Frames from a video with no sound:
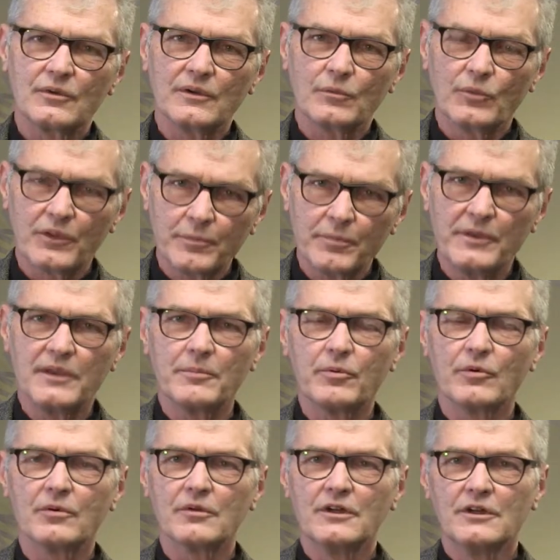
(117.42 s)
with
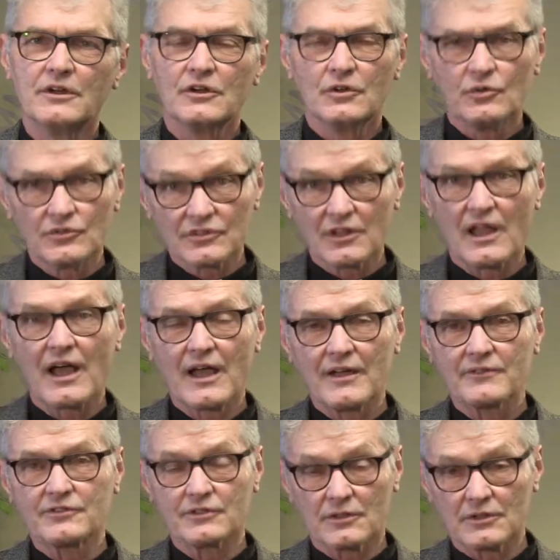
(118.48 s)
people whose
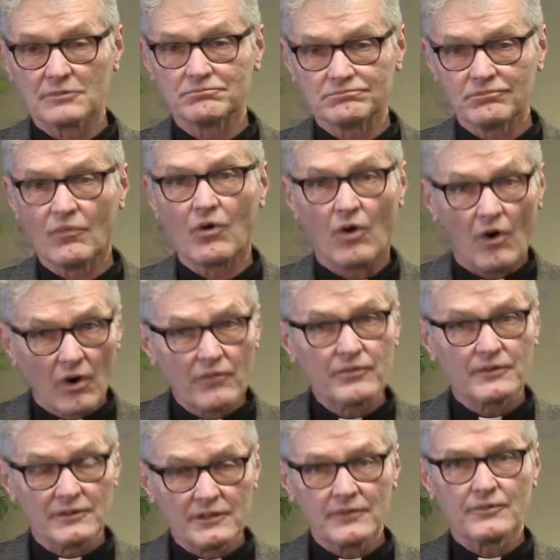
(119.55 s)
lives are
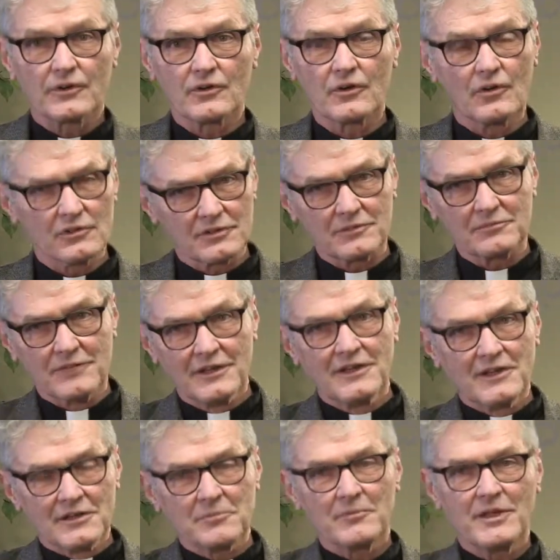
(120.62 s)
often difficult and
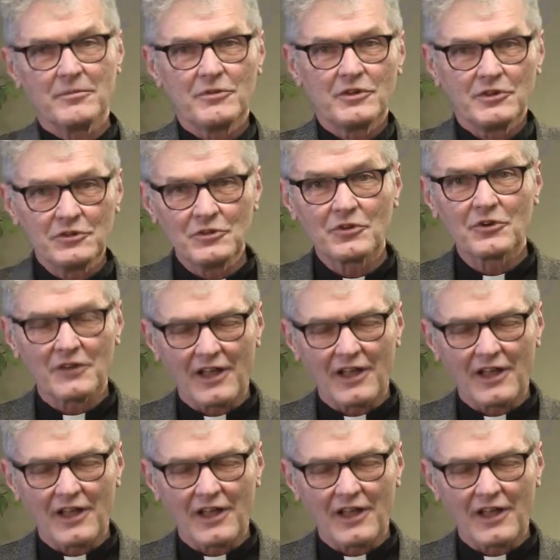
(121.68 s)
maybe your